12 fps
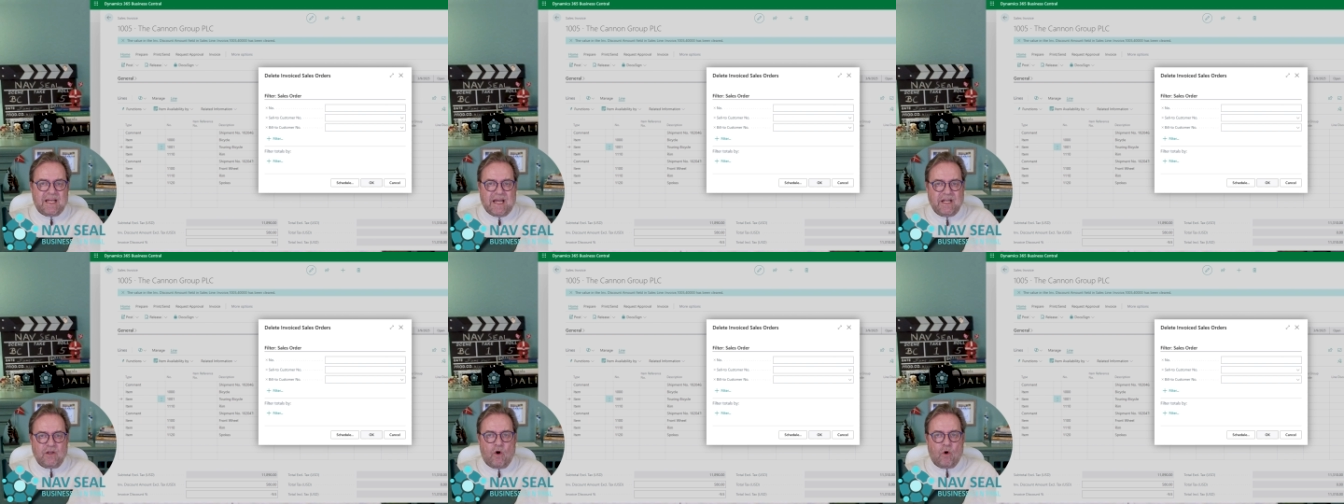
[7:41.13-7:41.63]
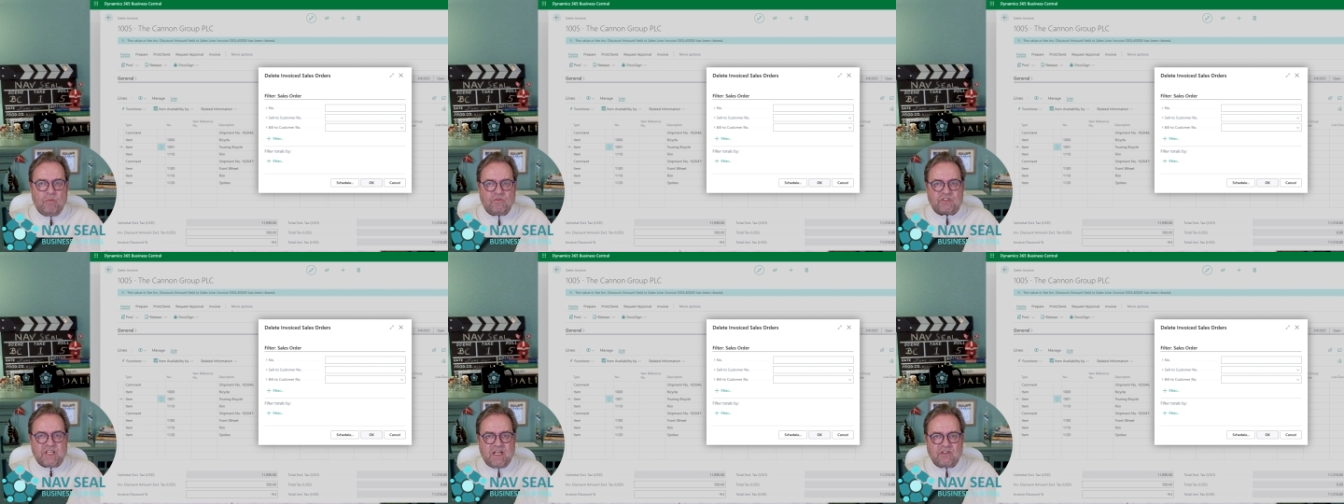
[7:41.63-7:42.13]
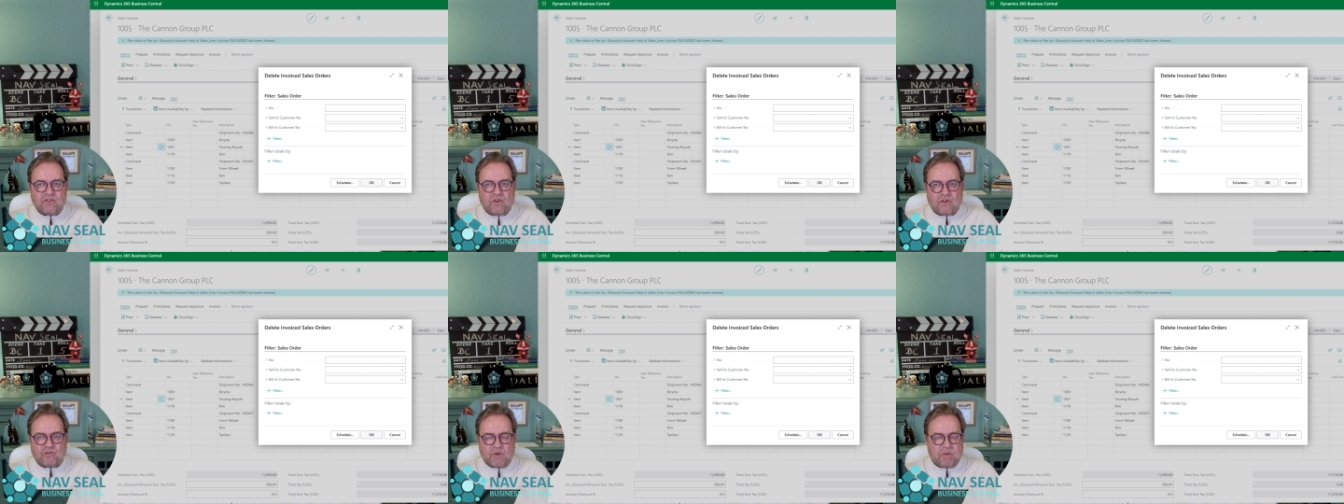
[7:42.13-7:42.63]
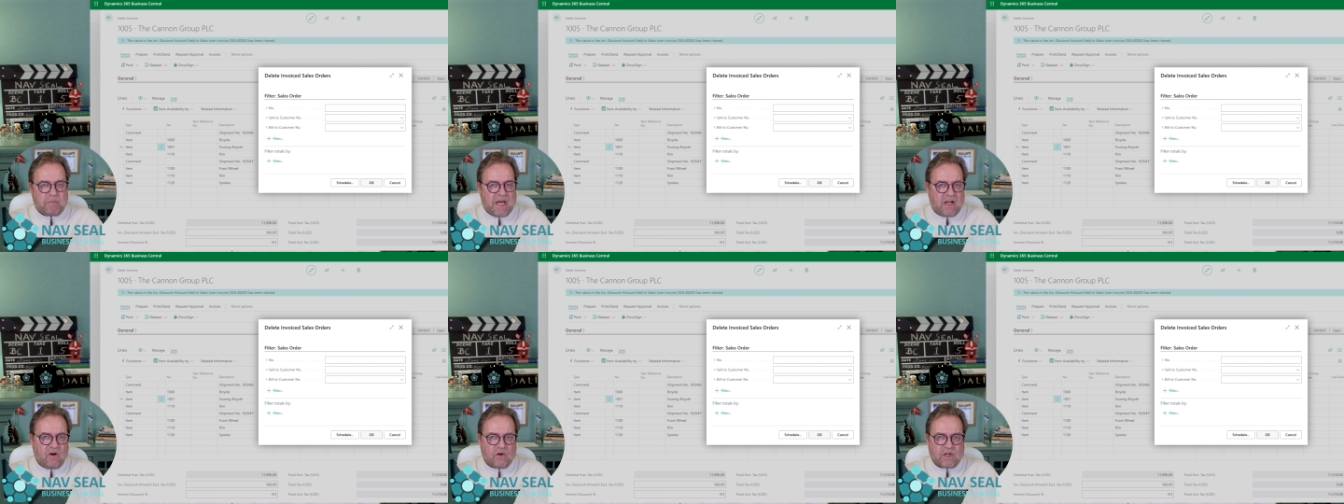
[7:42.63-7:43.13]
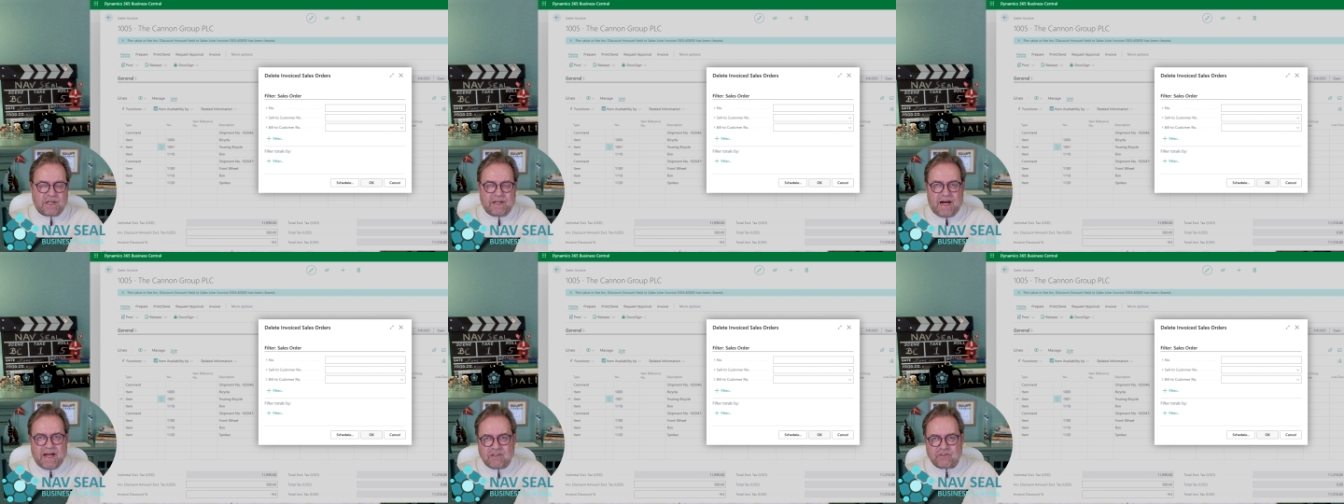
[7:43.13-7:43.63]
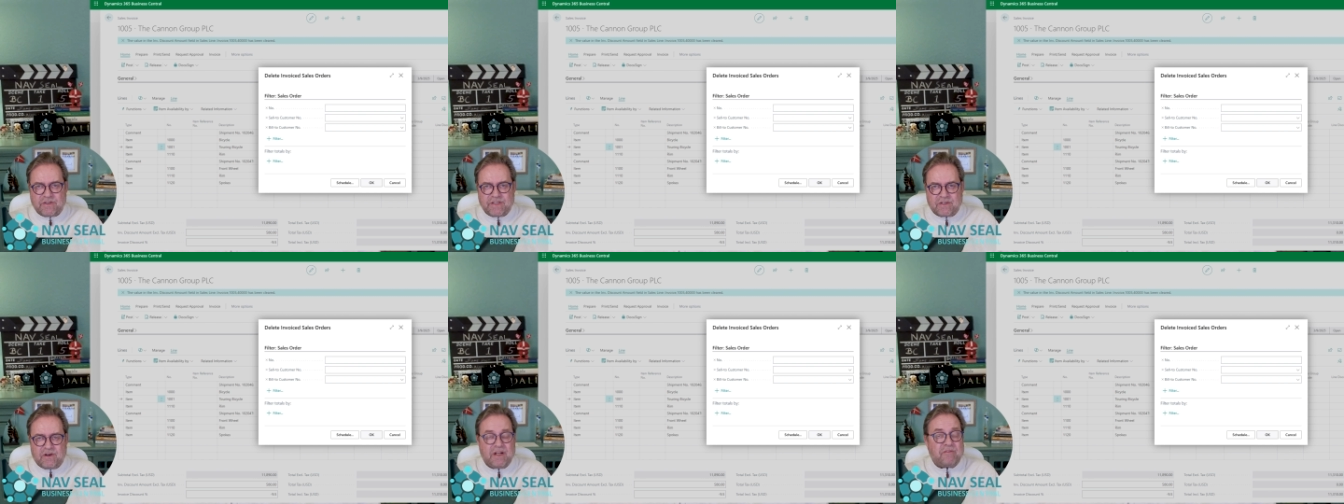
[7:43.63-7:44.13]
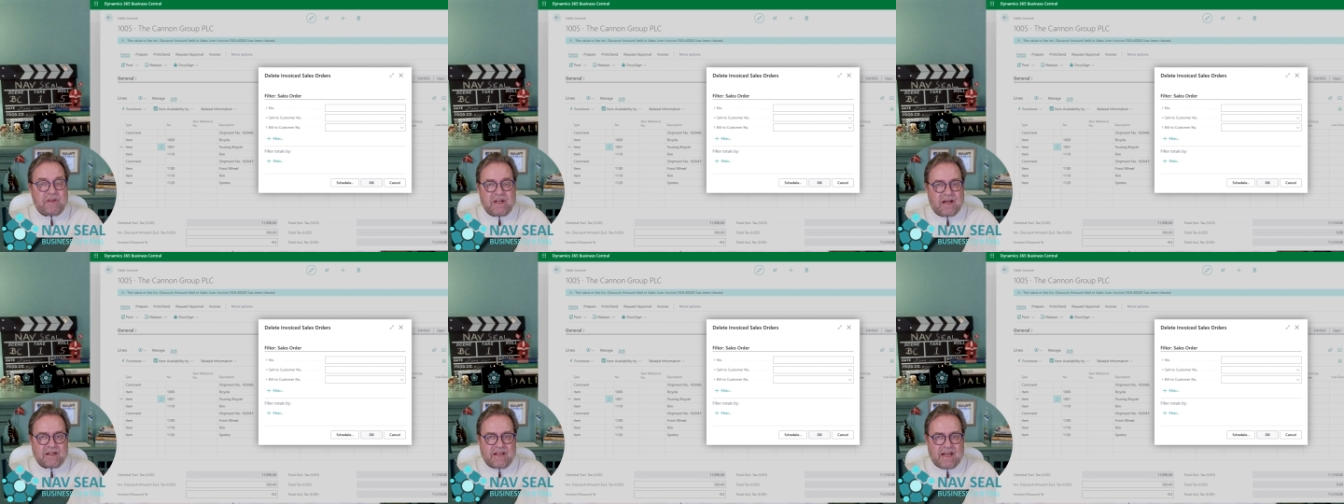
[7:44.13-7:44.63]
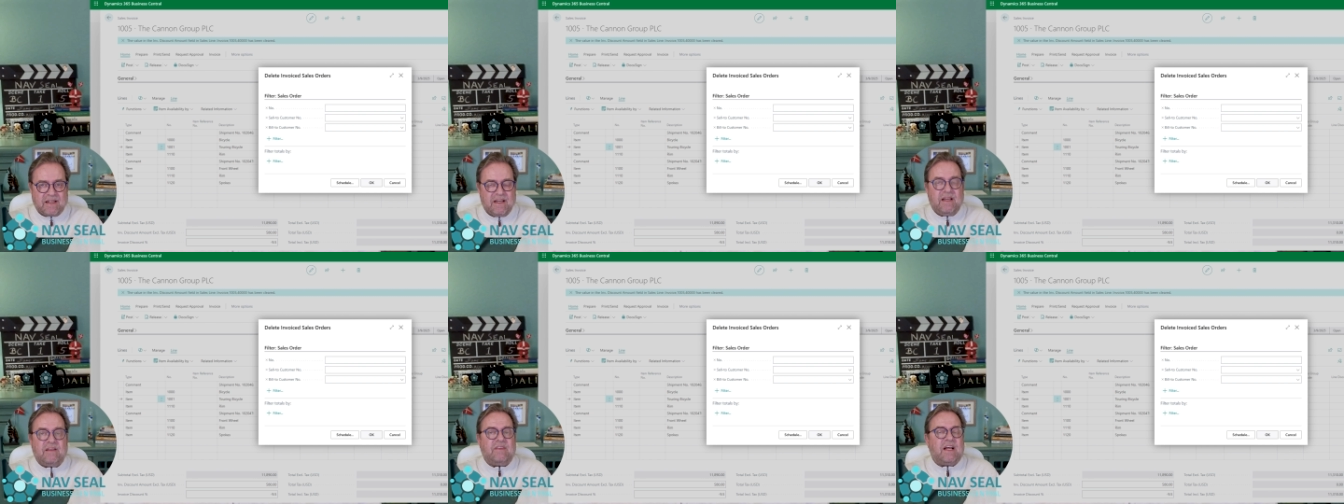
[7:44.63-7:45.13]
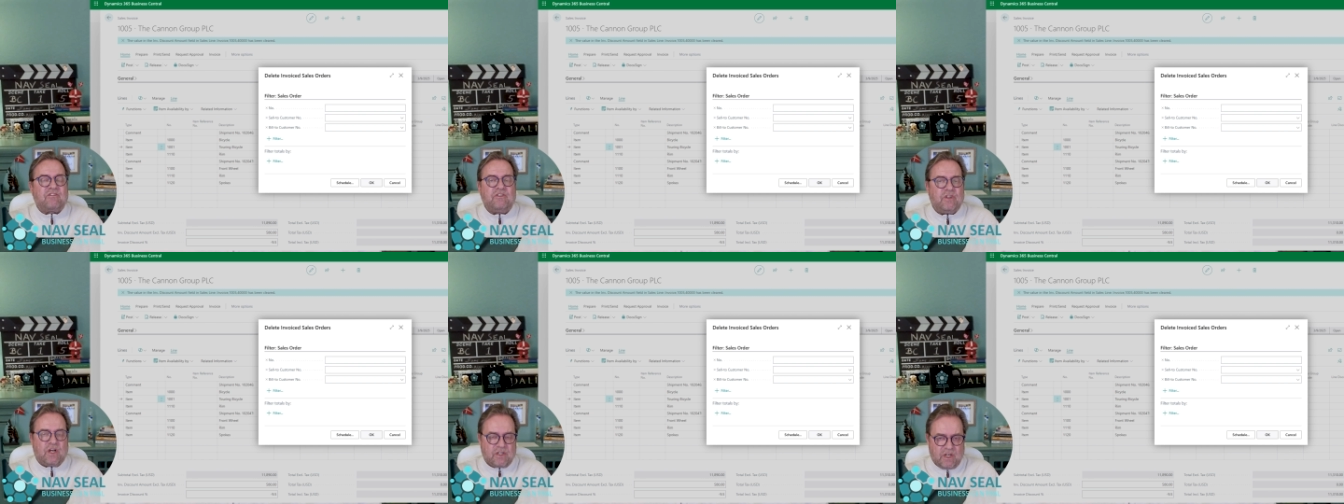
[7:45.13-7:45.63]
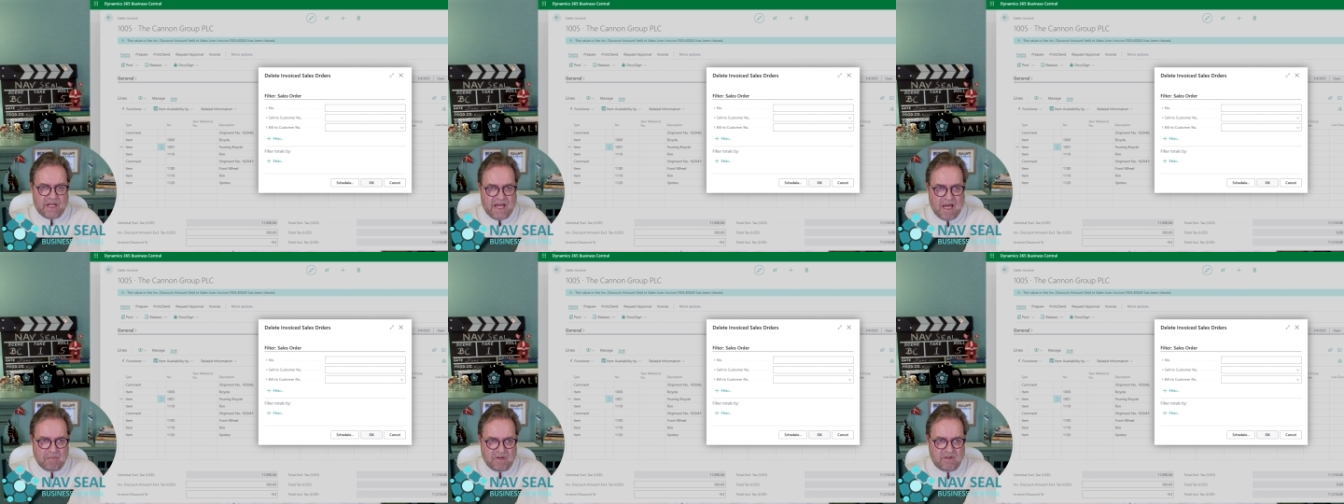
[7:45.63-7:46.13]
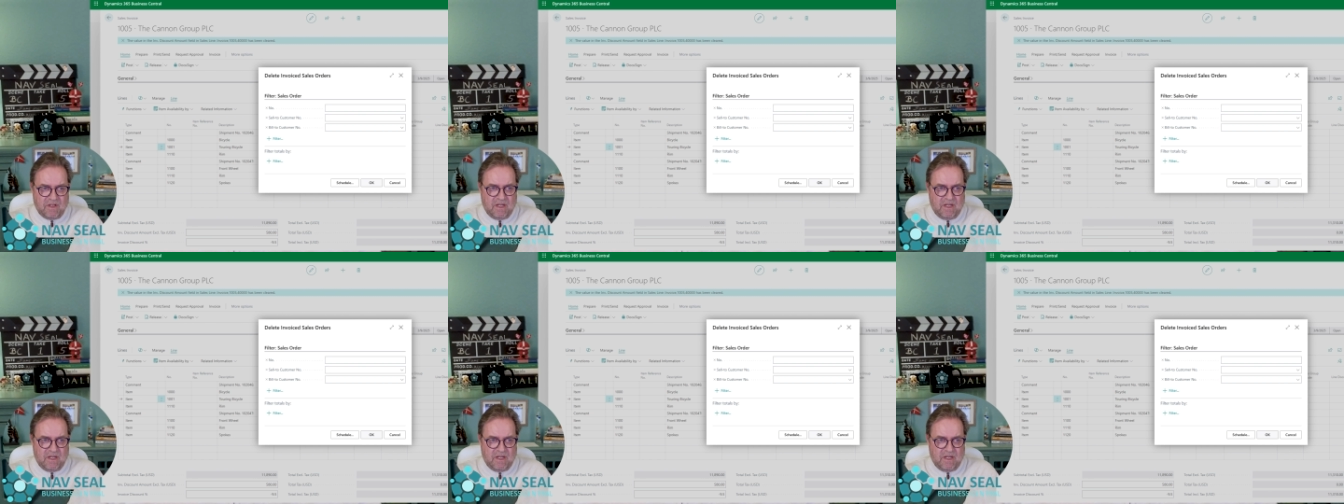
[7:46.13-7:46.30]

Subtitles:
any open sales orders with back-ordered lines on it or anything like that. That's not going to happen.